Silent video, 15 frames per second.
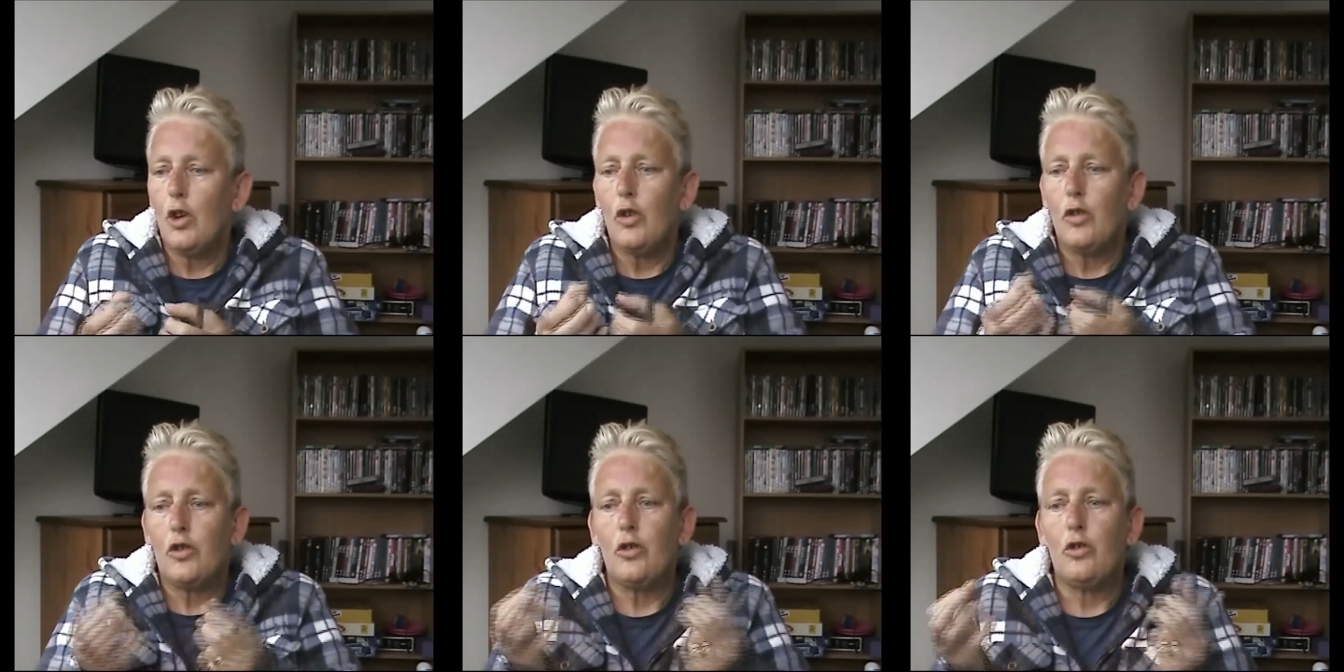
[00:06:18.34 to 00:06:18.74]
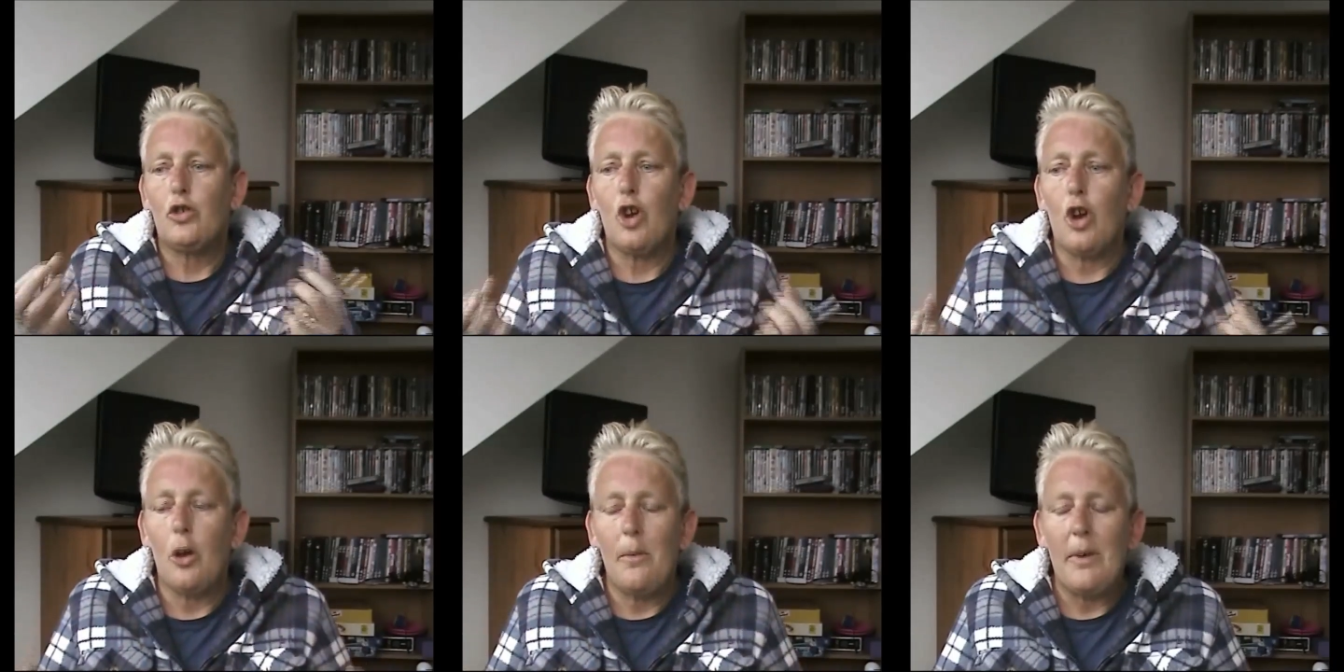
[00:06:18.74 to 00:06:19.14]

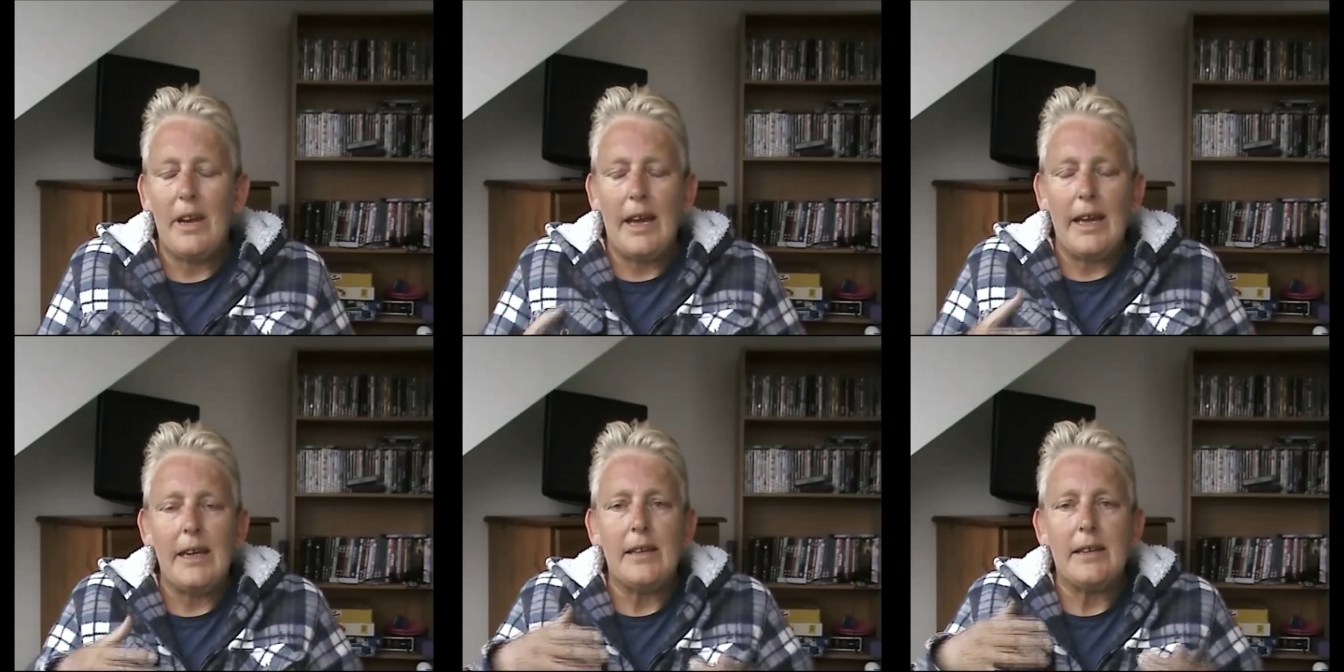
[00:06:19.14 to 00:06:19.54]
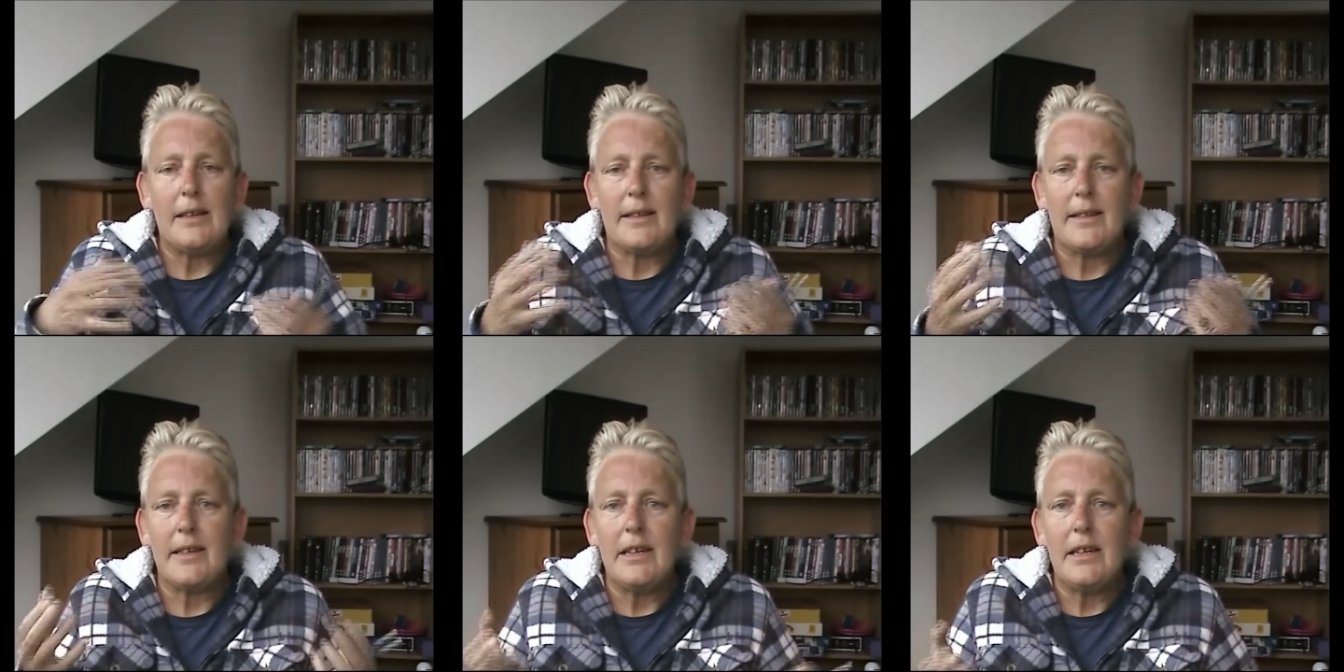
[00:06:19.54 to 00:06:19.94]
germinate the
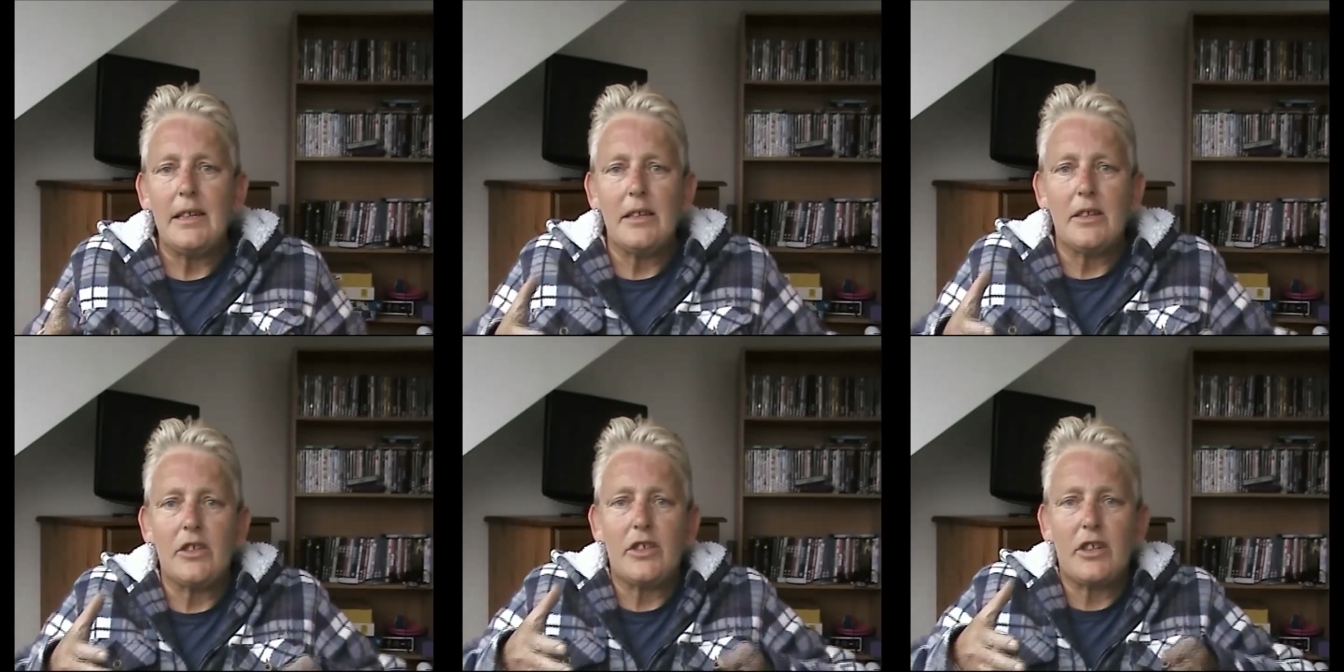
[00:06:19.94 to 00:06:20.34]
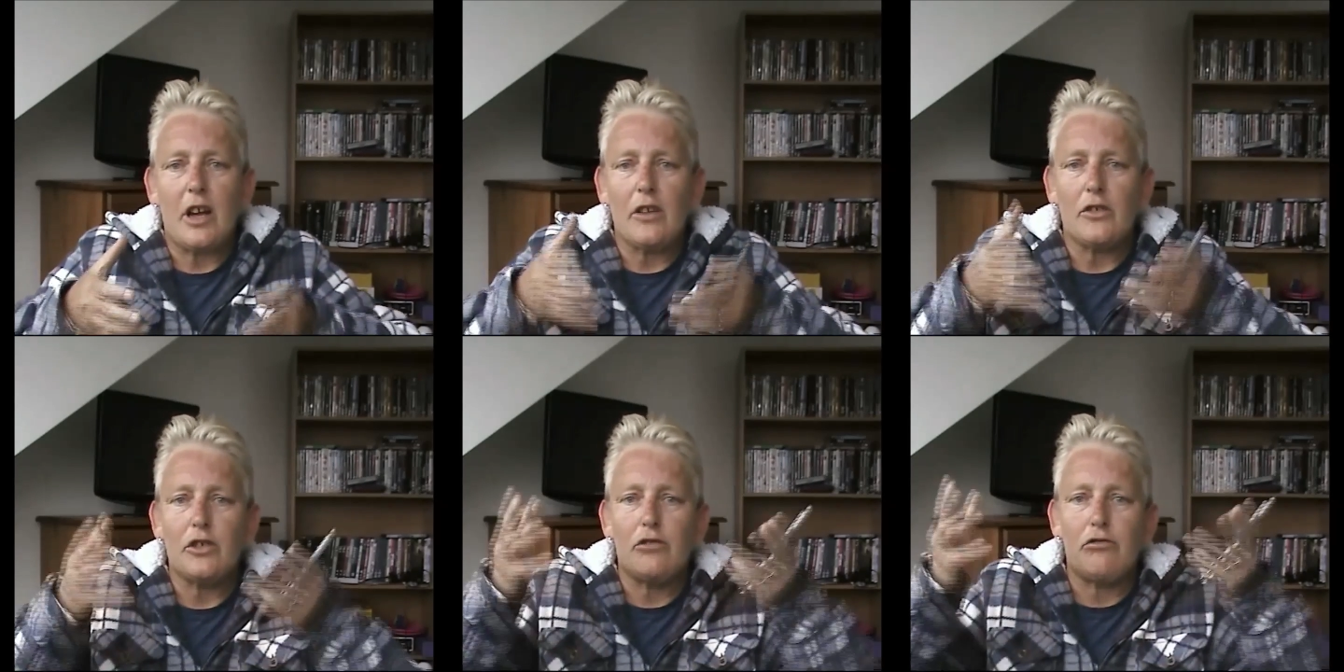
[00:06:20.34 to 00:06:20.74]
seed and
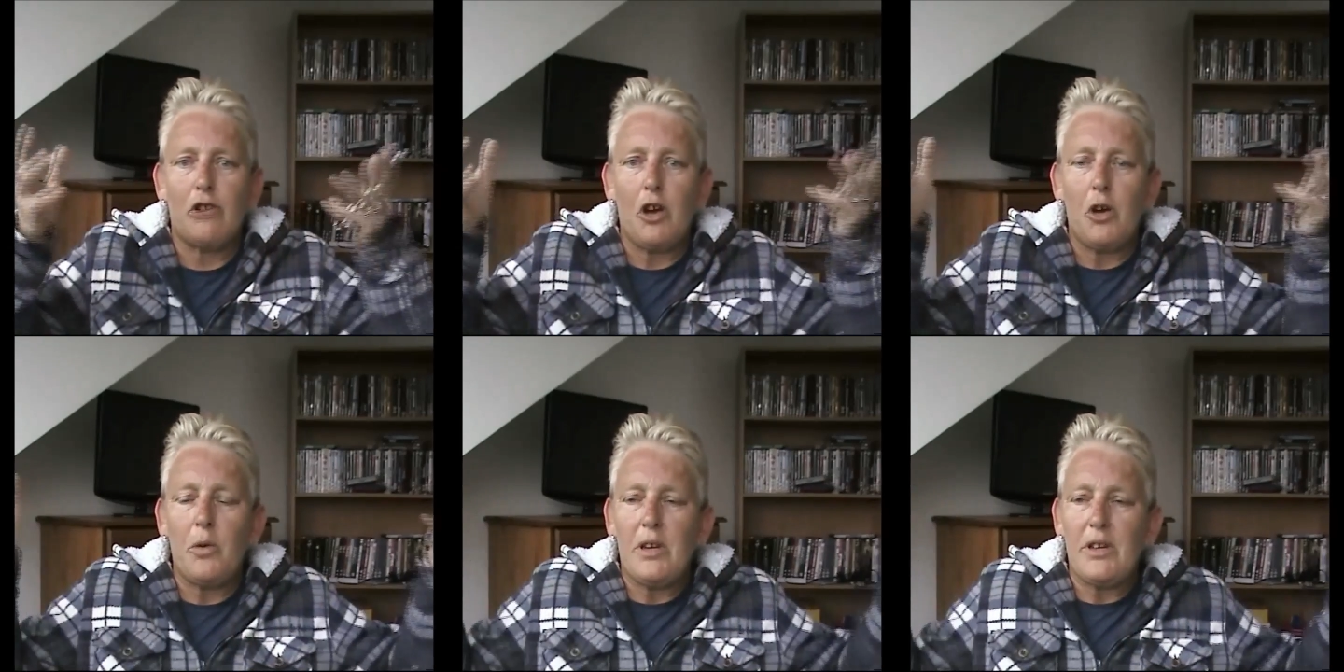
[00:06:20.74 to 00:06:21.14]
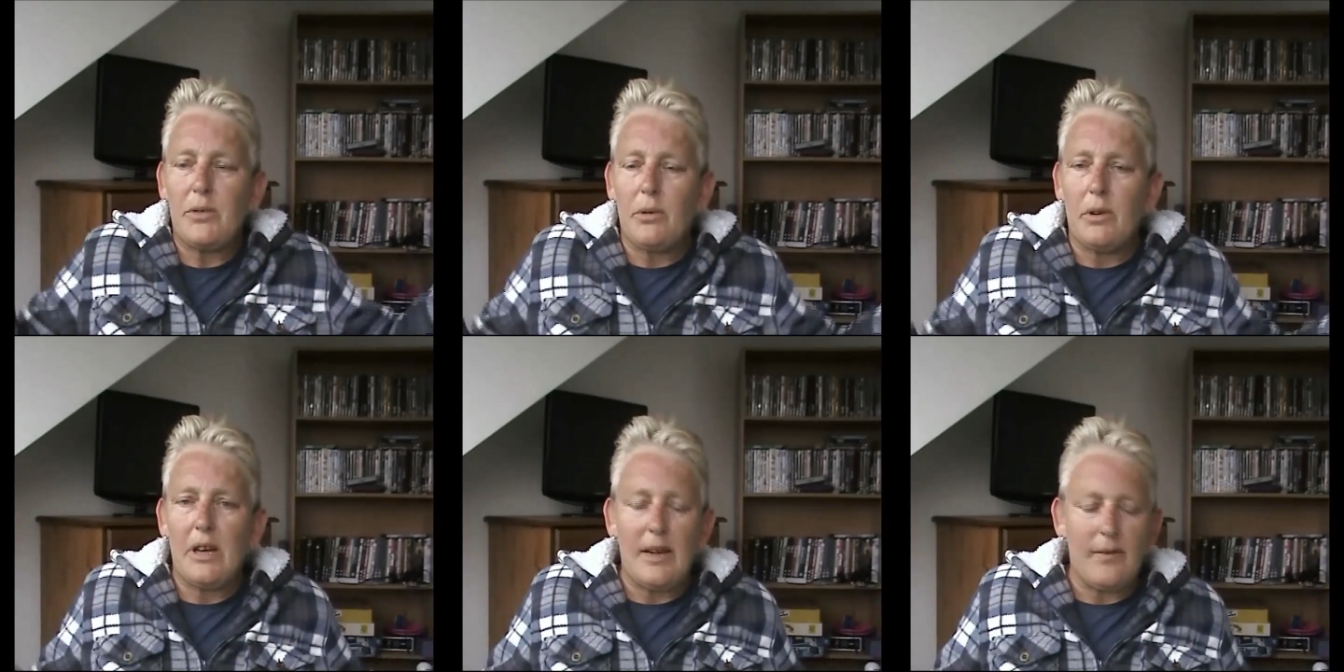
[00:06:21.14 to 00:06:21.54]
start to grow
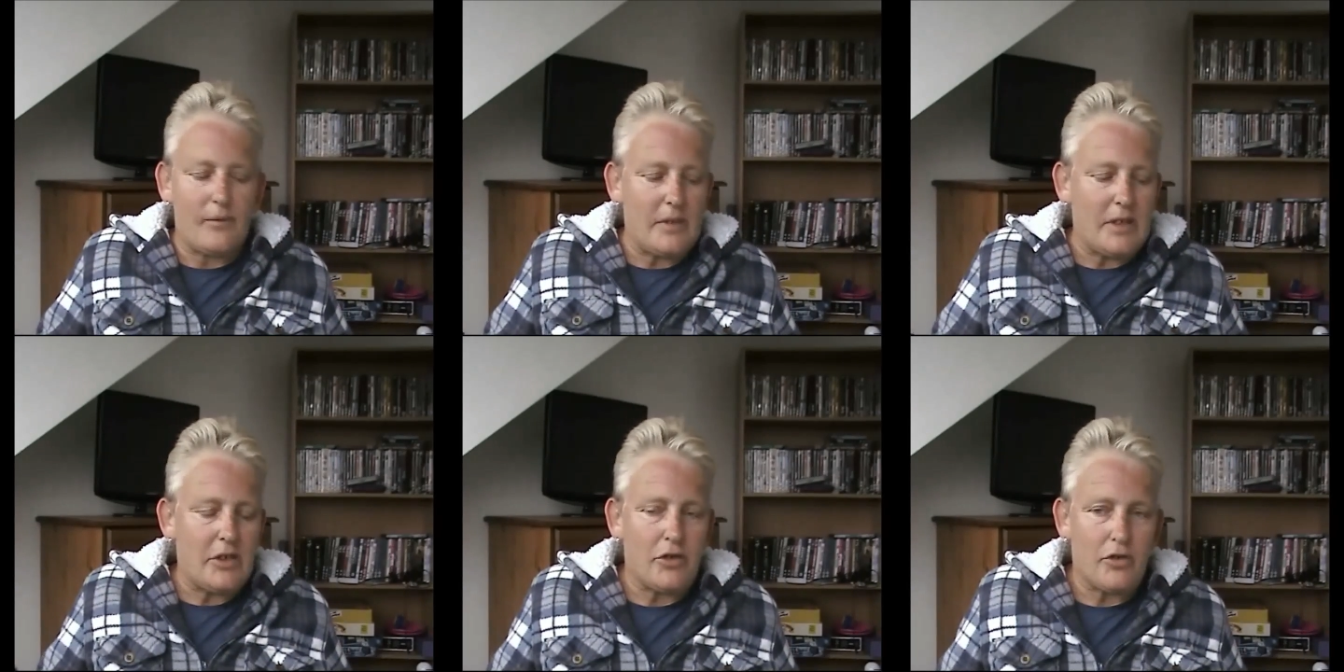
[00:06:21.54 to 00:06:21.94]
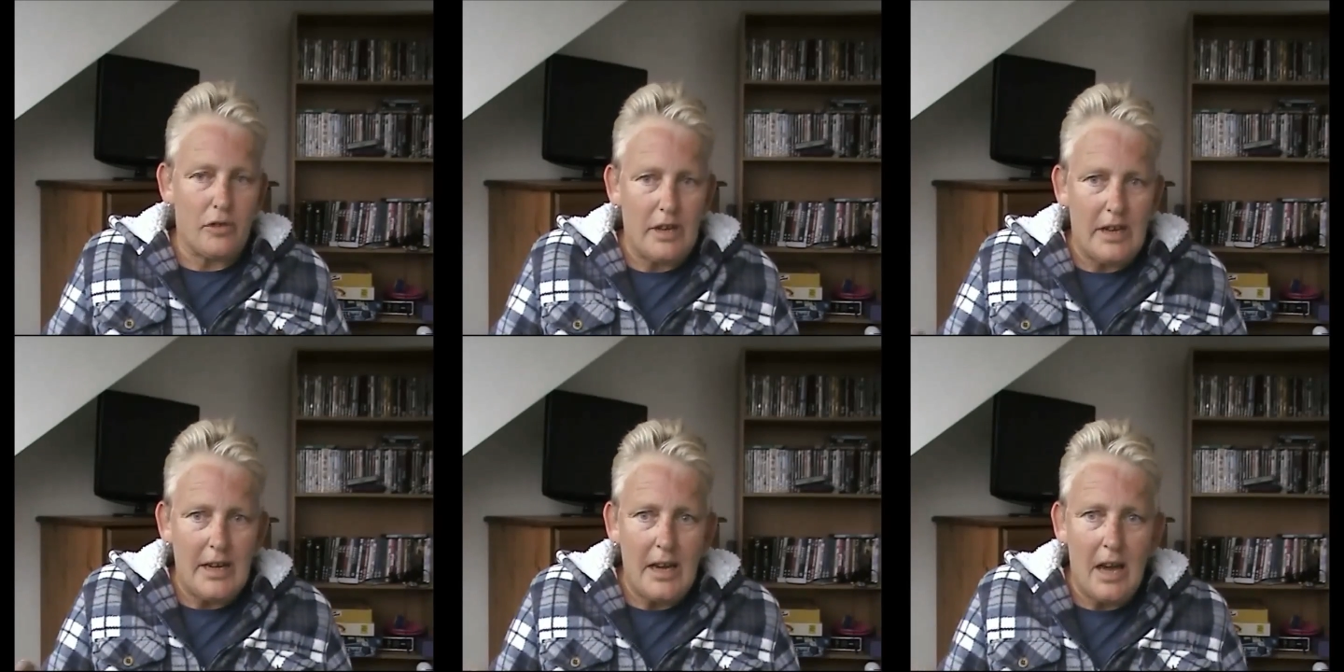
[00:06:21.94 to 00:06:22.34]
into a lovely
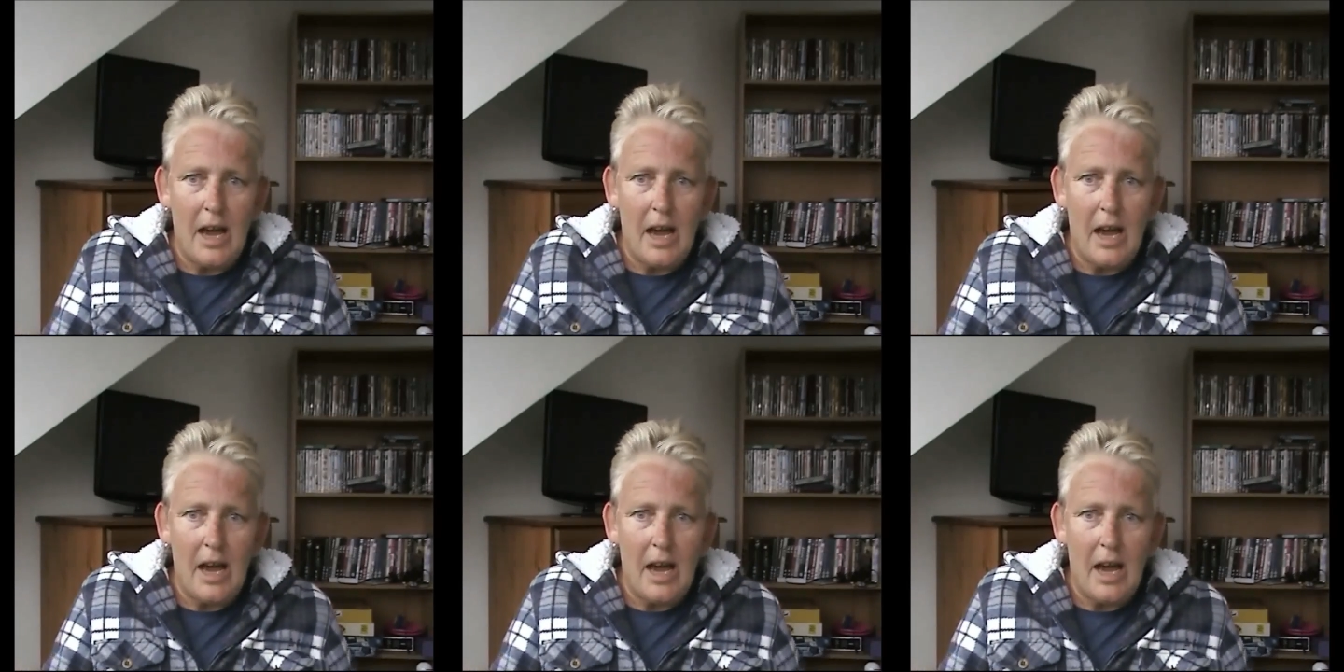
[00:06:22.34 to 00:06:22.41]
tree.